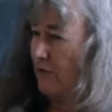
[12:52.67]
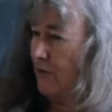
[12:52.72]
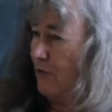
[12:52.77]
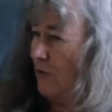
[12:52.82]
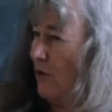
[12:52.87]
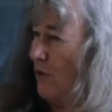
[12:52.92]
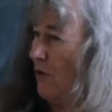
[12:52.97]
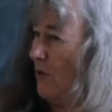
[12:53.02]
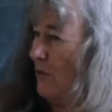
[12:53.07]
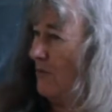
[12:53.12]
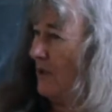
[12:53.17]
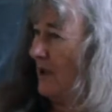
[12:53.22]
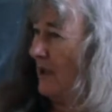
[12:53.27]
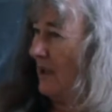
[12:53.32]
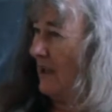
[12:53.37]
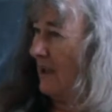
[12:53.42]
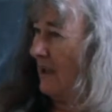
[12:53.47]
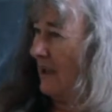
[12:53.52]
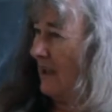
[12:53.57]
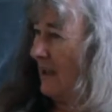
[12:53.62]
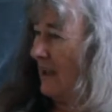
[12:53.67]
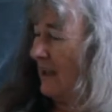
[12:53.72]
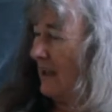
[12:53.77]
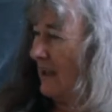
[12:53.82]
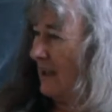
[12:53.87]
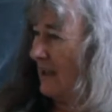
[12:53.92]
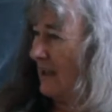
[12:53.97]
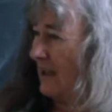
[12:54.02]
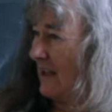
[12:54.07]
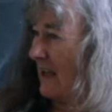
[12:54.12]
forming
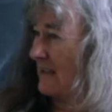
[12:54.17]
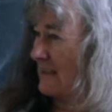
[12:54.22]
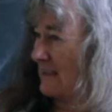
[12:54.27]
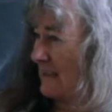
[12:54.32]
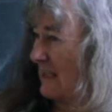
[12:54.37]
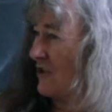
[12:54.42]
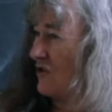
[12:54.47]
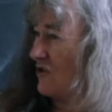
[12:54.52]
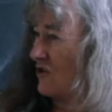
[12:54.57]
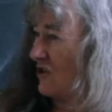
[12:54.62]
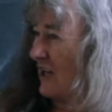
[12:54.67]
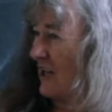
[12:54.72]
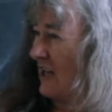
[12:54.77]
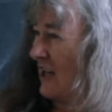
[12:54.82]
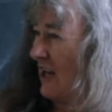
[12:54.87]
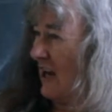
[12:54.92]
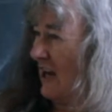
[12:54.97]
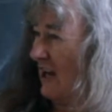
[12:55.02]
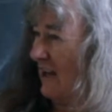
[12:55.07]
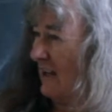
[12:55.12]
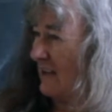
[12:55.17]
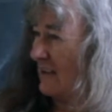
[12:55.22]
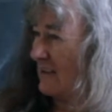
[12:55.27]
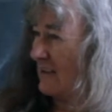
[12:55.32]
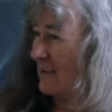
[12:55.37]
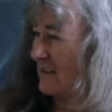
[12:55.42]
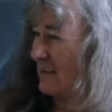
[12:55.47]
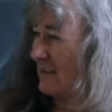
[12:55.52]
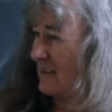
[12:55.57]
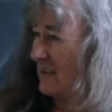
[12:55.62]
essentially
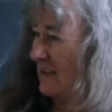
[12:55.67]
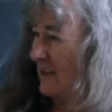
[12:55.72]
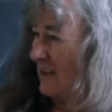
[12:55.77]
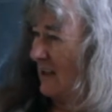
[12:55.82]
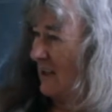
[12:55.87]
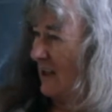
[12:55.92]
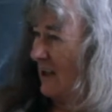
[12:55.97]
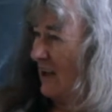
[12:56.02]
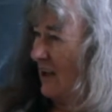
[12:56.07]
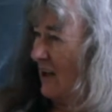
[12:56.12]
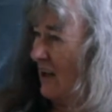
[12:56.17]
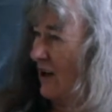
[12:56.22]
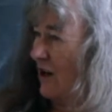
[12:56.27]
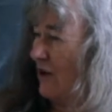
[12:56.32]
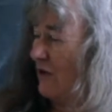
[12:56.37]
ice wow.